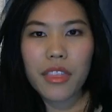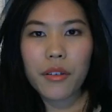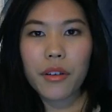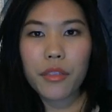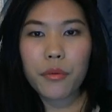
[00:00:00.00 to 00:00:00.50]

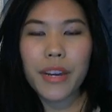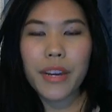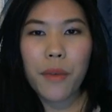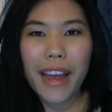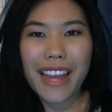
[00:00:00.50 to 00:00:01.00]
There are
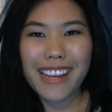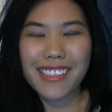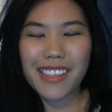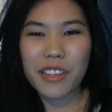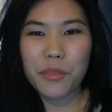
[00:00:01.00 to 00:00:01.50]
3
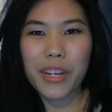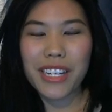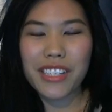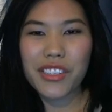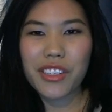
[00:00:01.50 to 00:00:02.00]
ways in
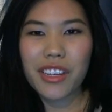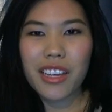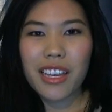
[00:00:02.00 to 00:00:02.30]
which